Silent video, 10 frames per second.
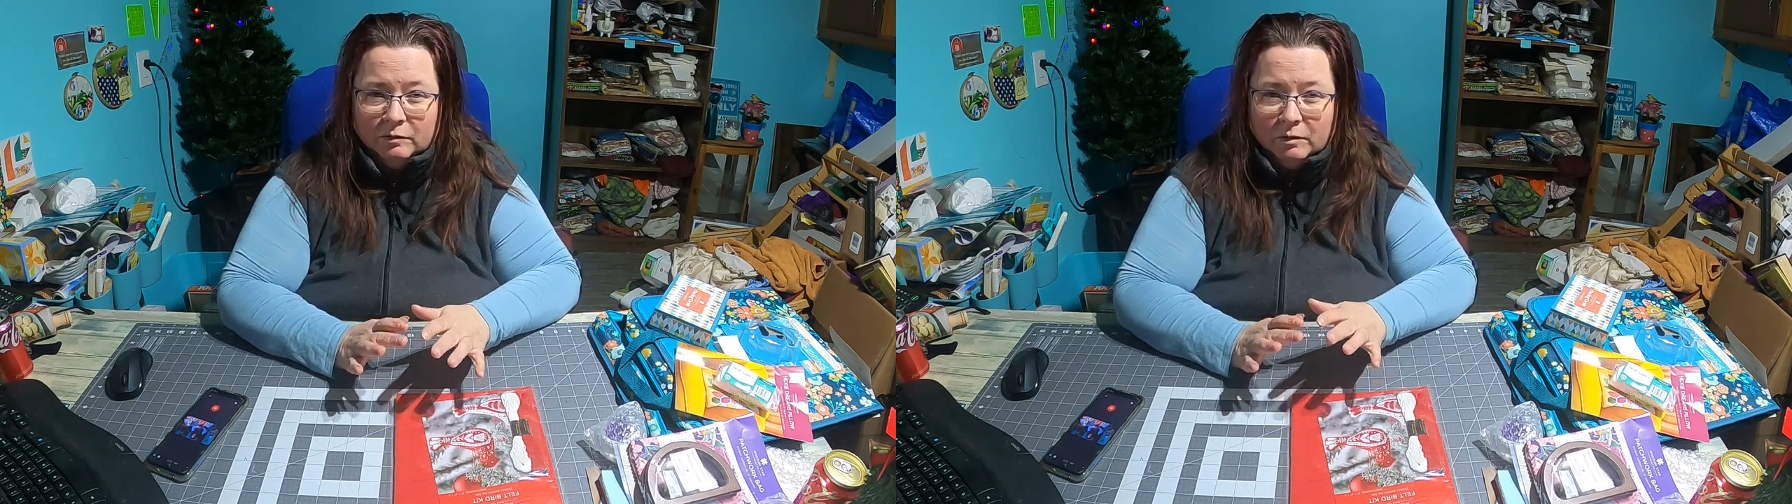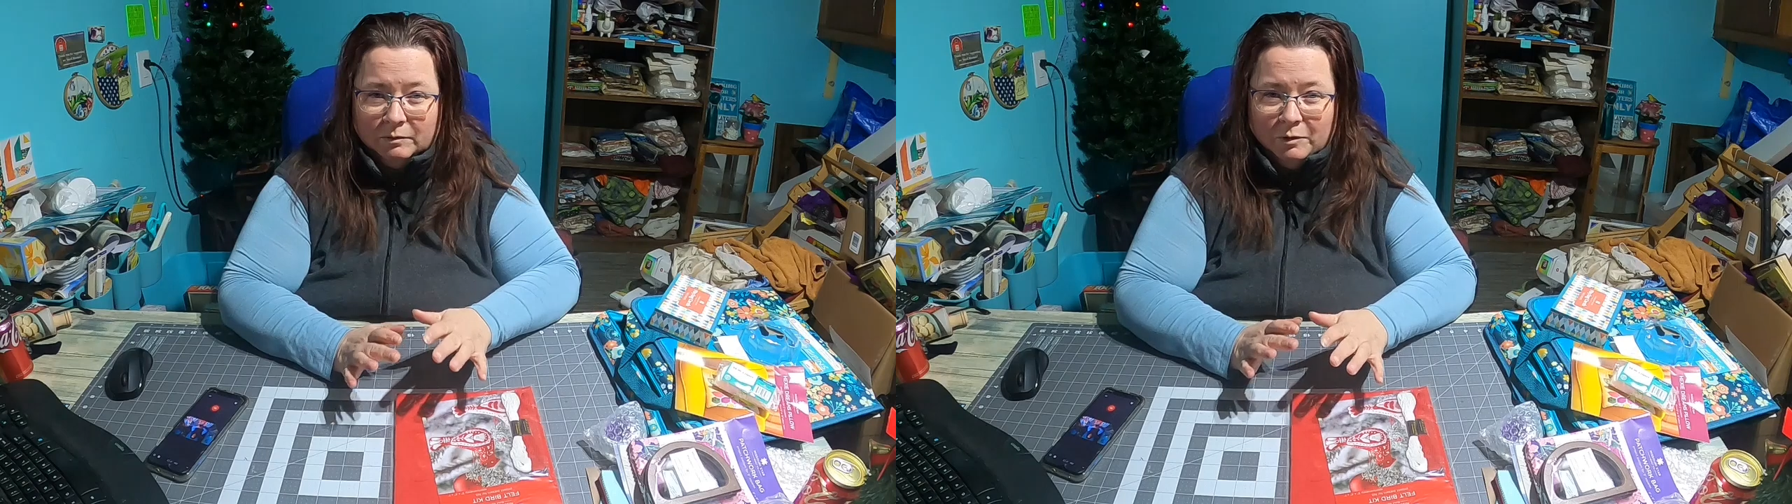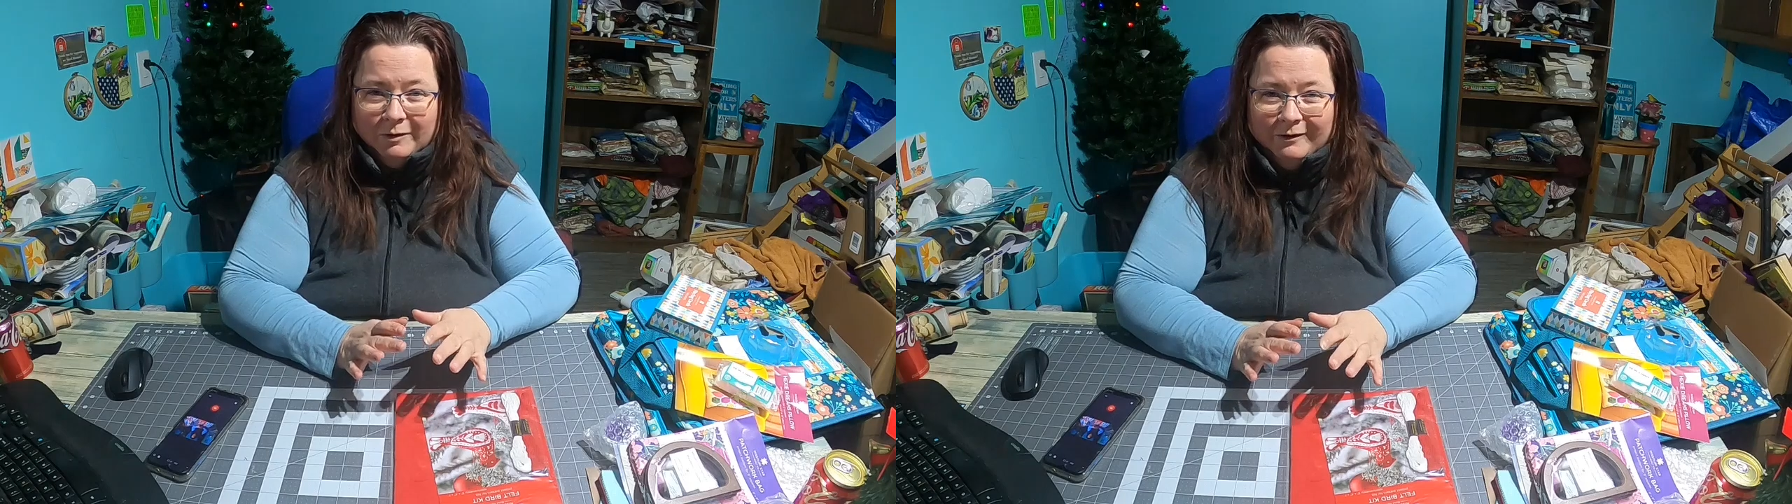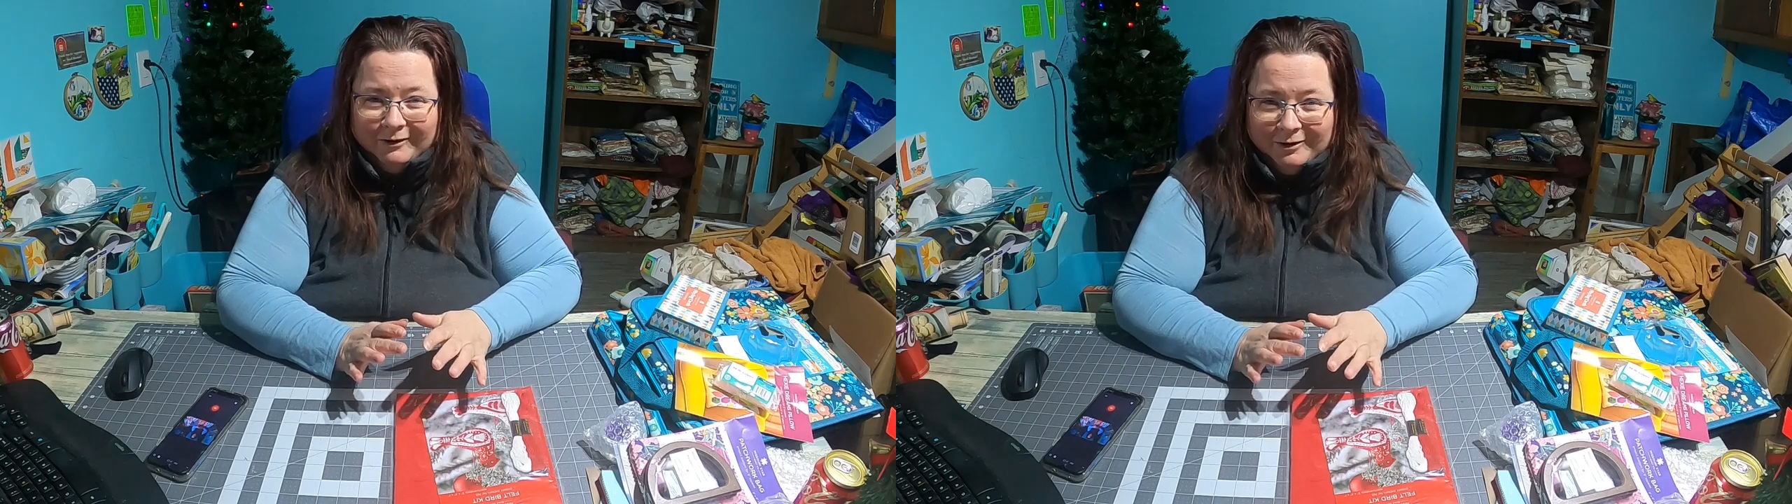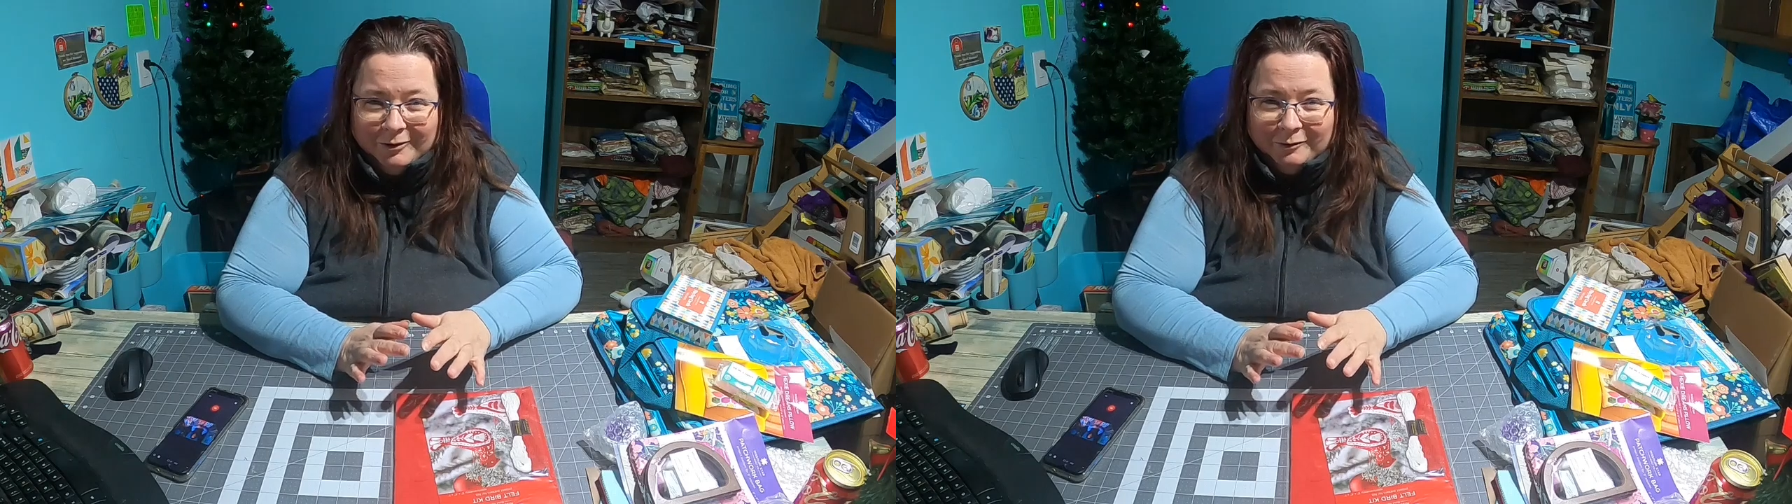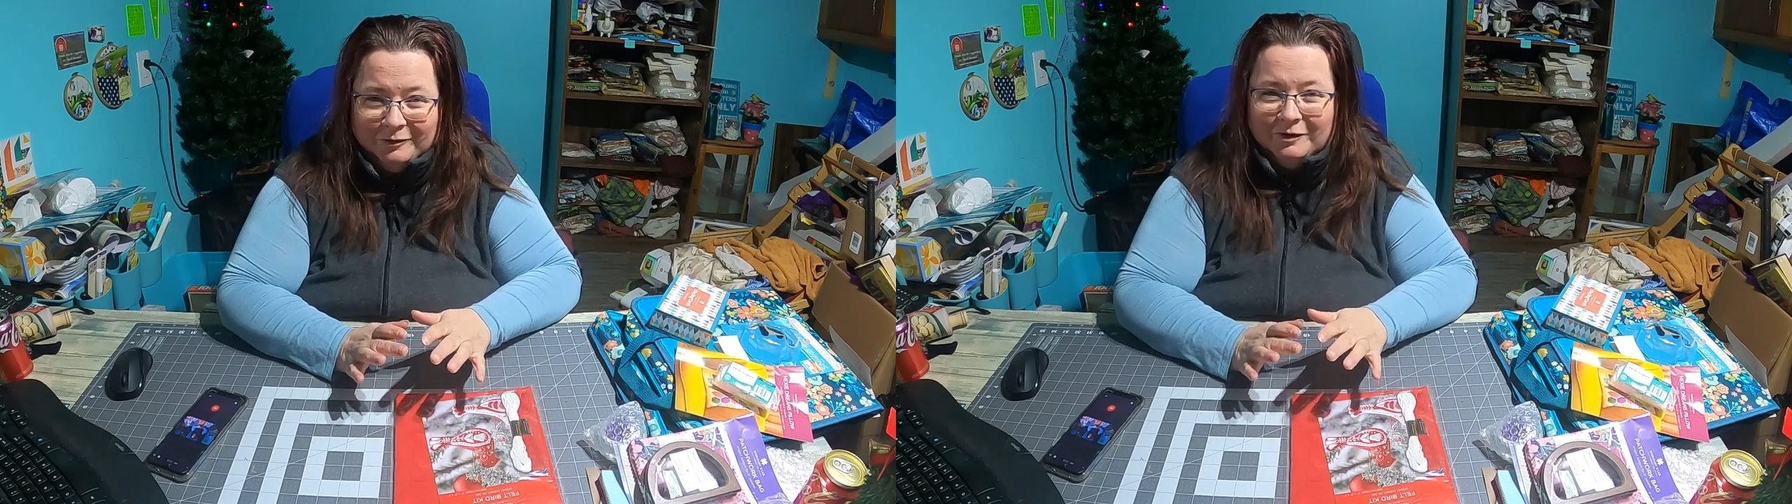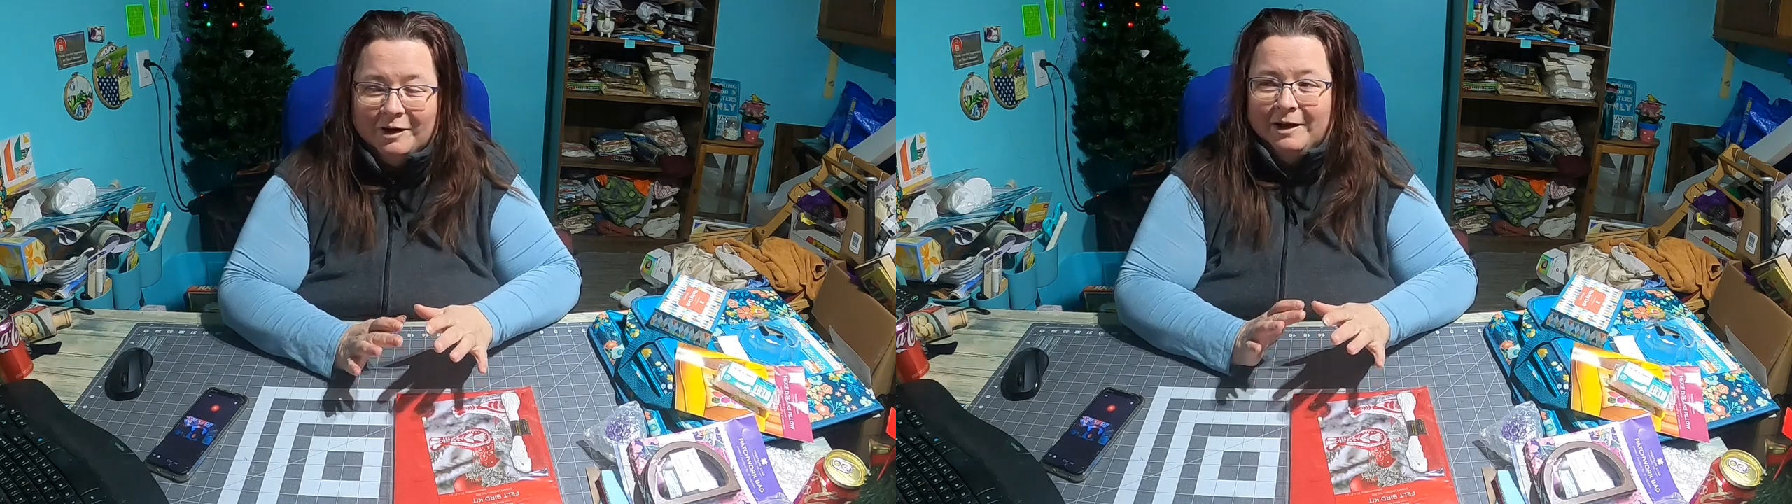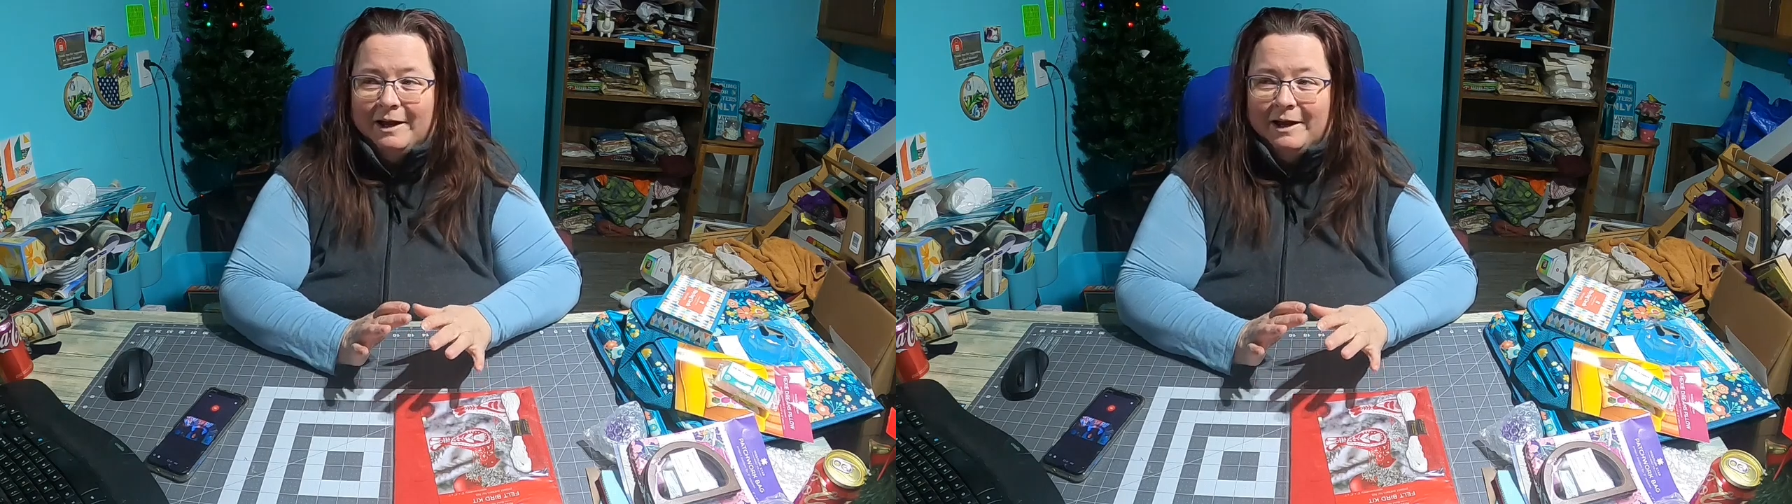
one more of those,